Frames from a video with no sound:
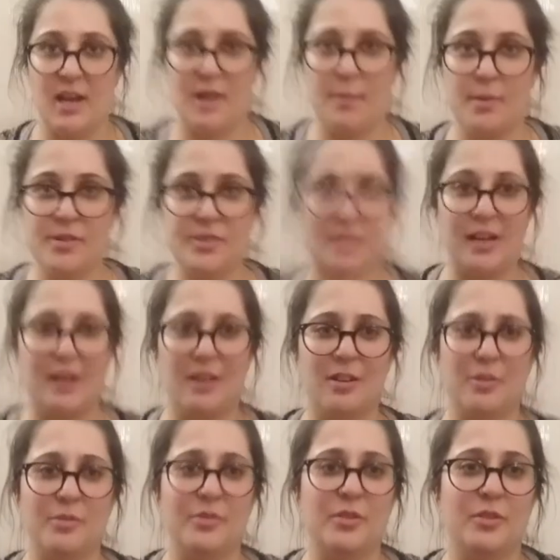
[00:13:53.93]
I may just...
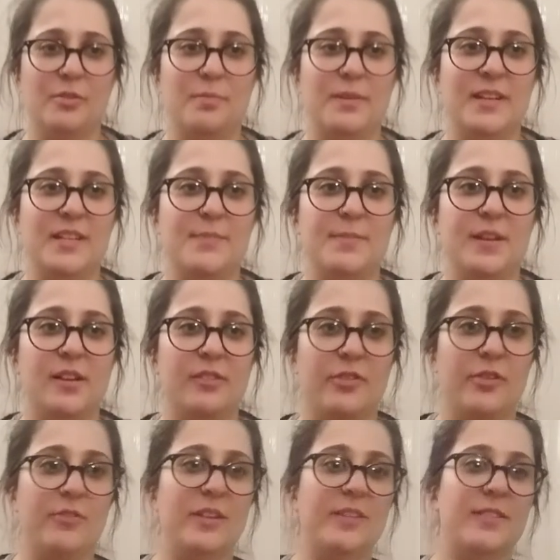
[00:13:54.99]
Oh, no, please, Beedle,
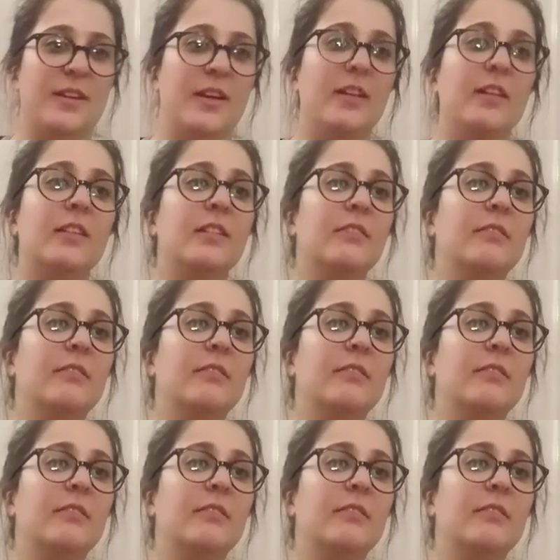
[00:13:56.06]
don't eat that.